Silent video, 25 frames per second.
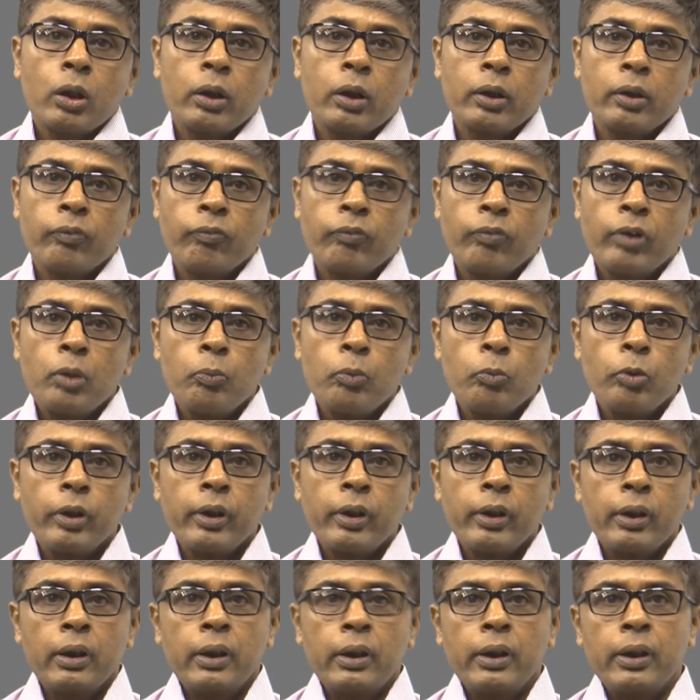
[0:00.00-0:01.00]
The one
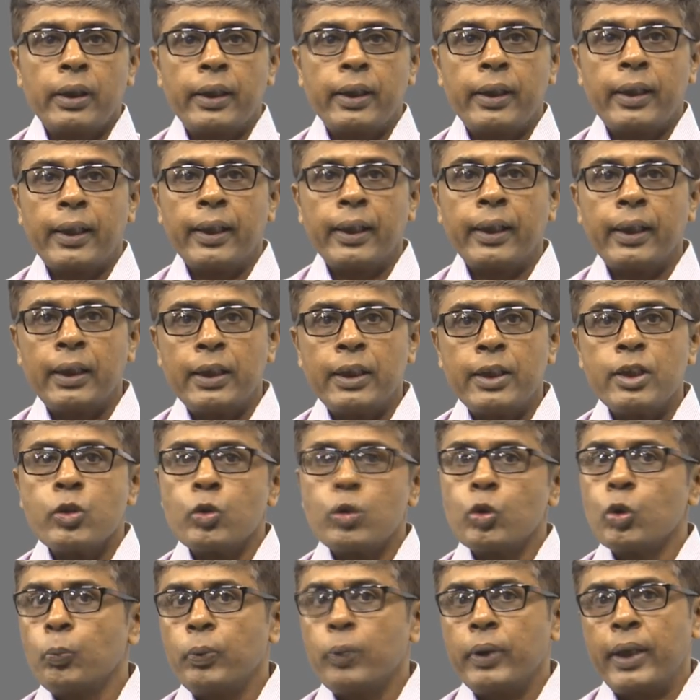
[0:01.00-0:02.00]
more angle is
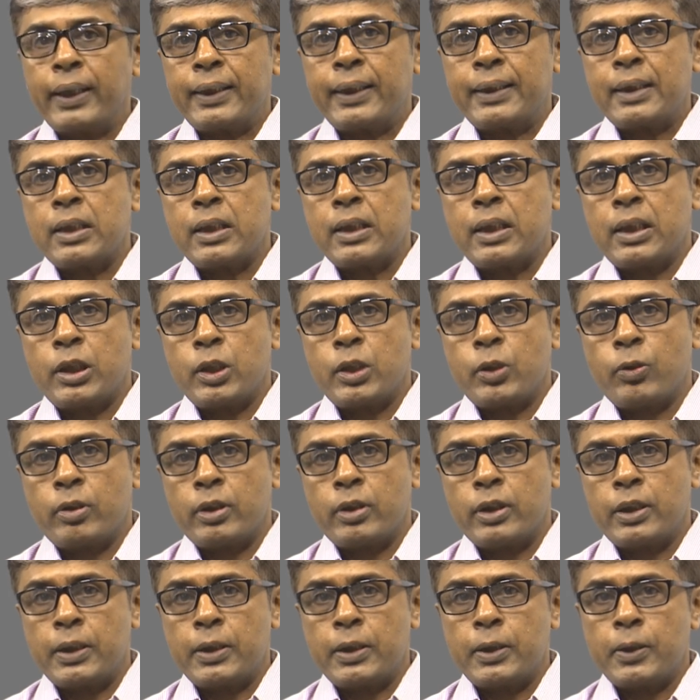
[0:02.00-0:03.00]
open access
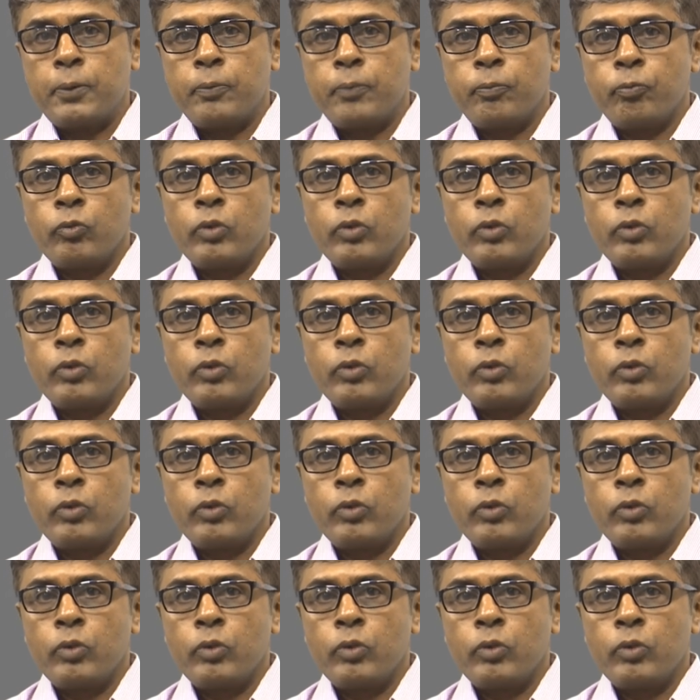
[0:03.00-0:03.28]
resources.